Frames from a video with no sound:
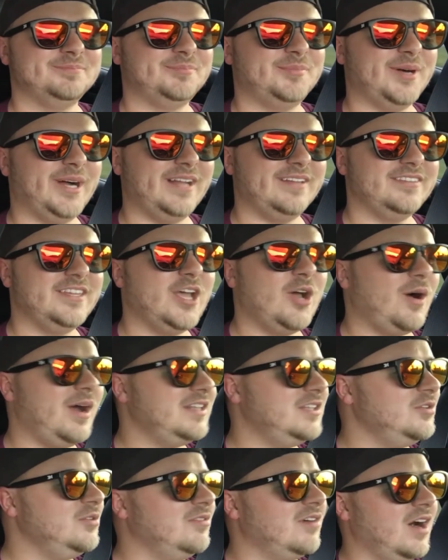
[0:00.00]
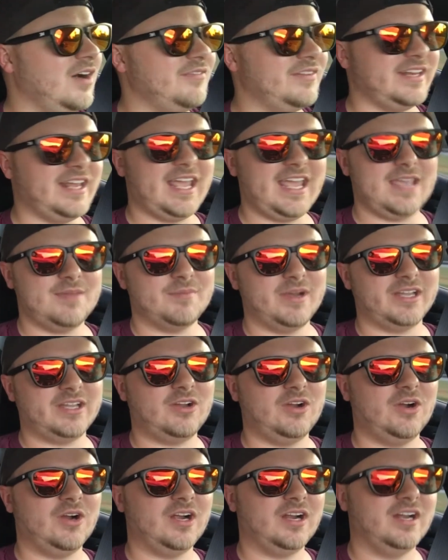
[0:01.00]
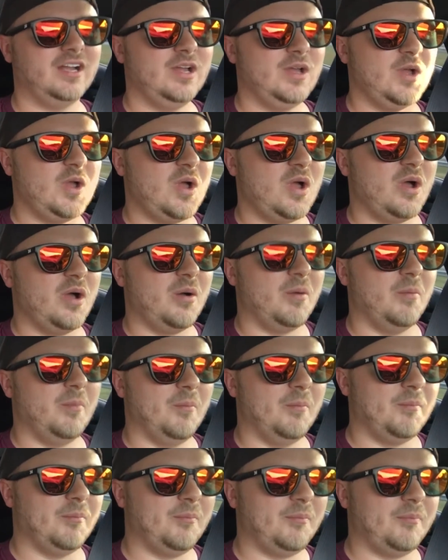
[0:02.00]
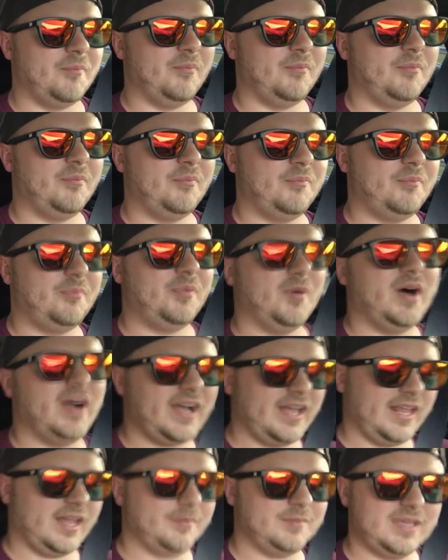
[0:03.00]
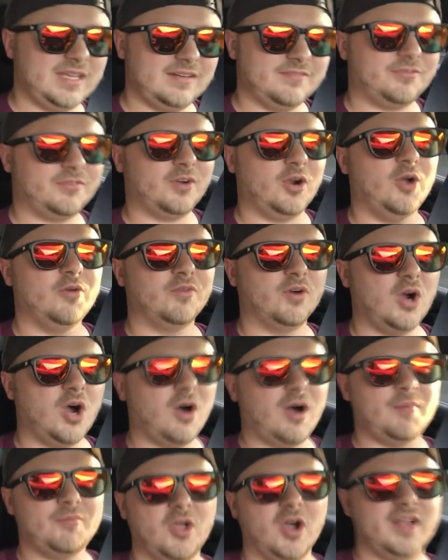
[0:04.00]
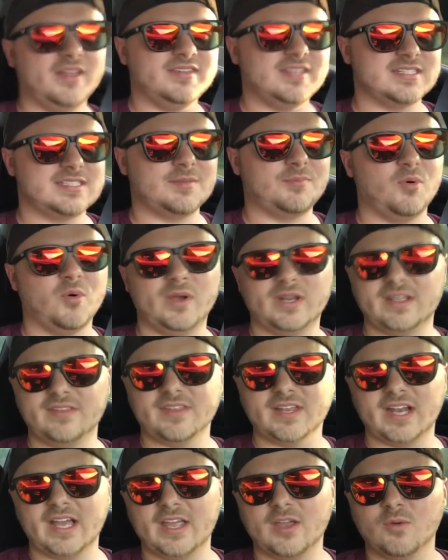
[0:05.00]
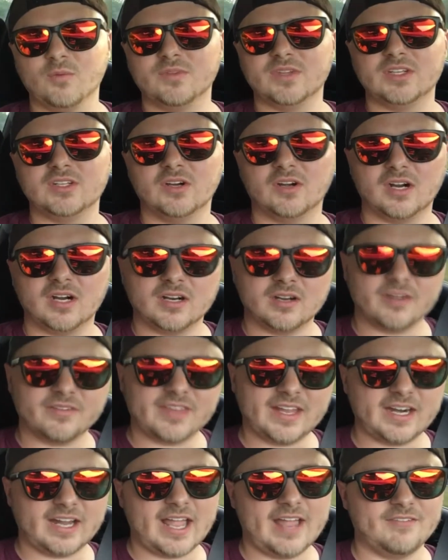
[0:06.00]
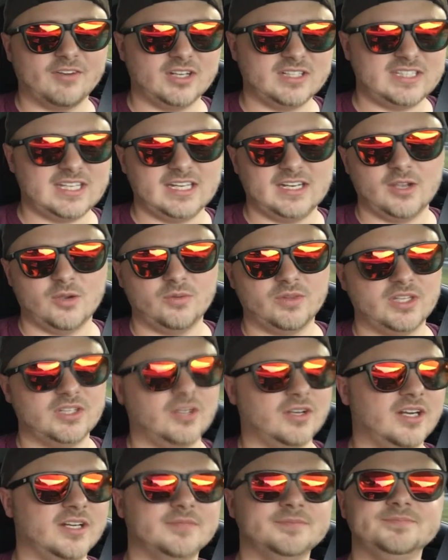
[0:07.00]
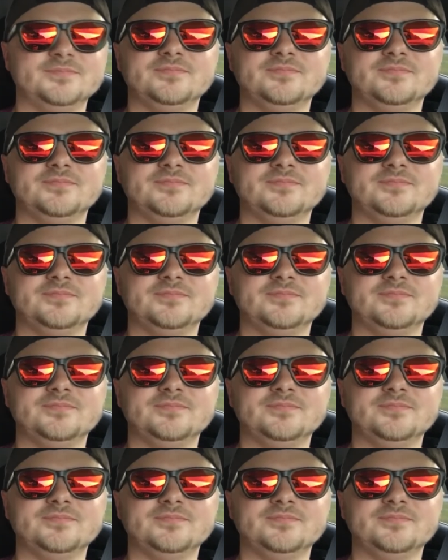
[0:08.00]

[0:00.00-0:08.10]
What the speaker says: But no, I do love and hate my car. But, I mean, for overall, I'm not disappointed that I own the Dart, or that I ever did own the Dart.